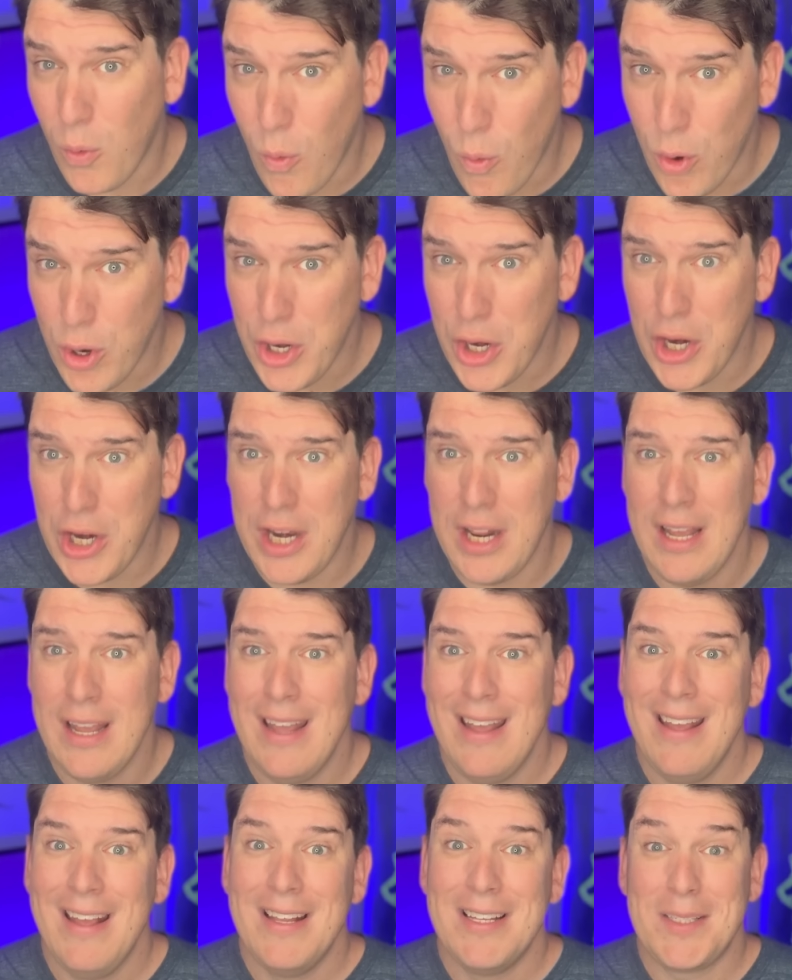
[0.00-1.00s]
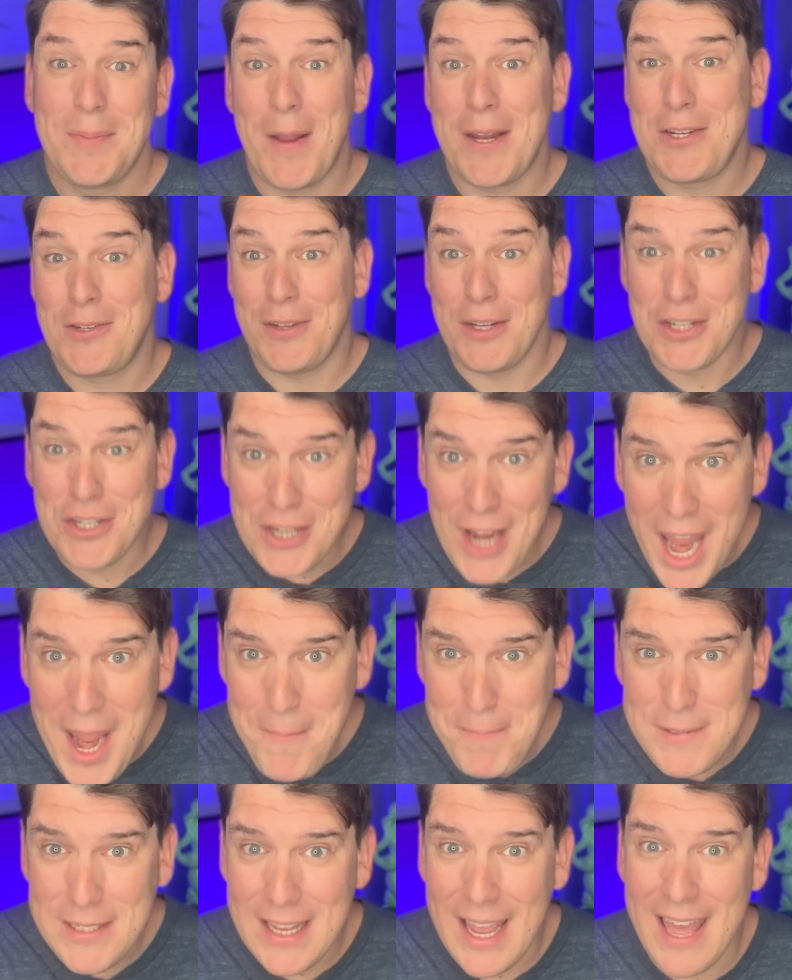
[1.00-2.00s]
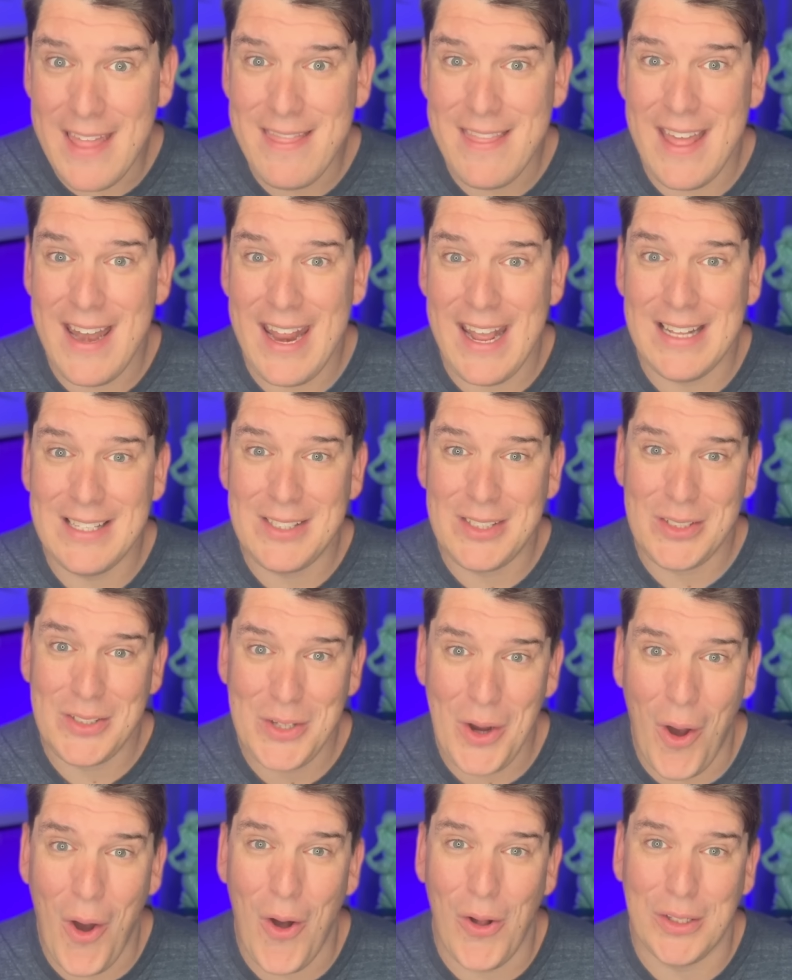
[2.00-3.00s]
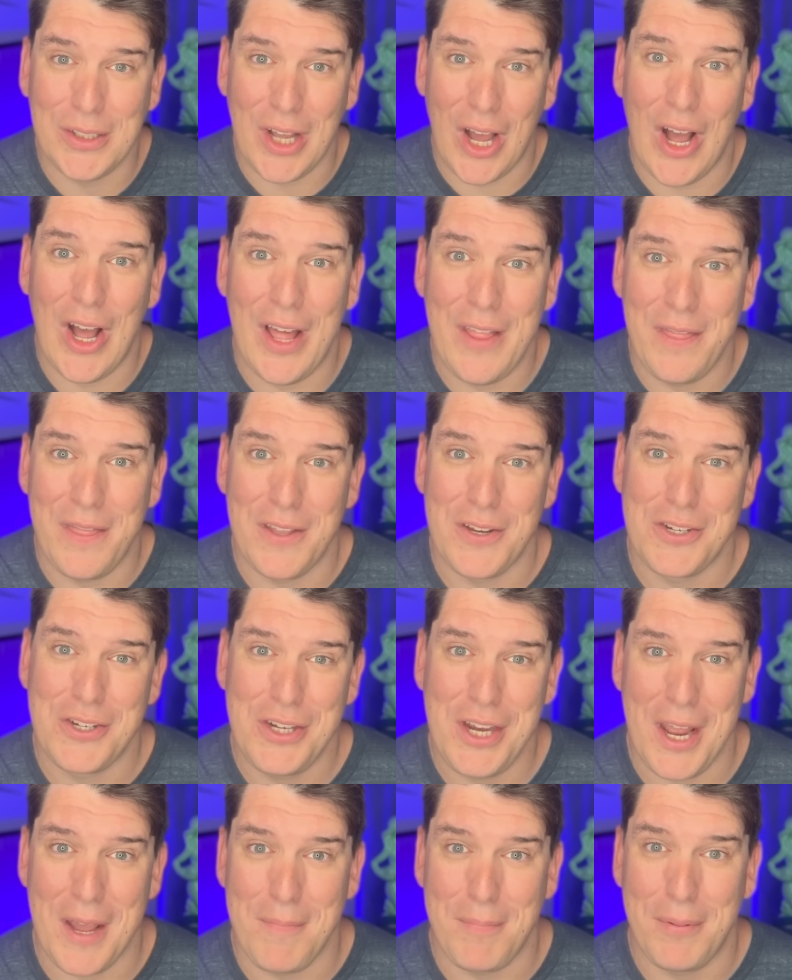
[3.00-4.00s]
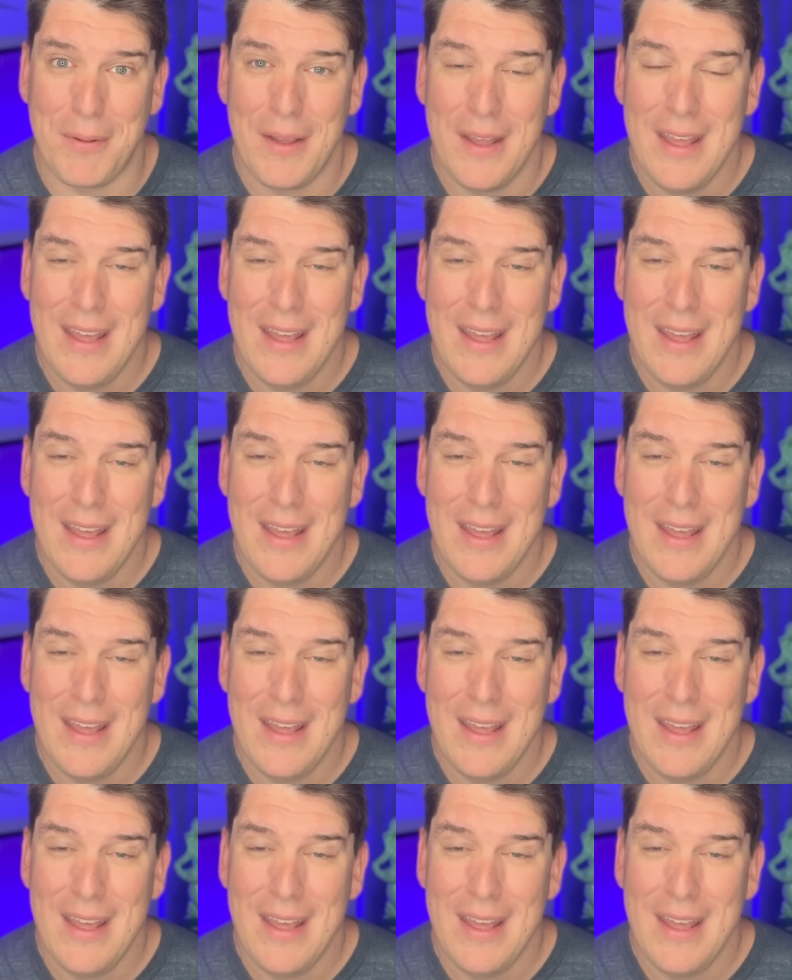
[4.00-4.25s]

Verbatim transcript: ordered, specially shaped, and then installed on the ship.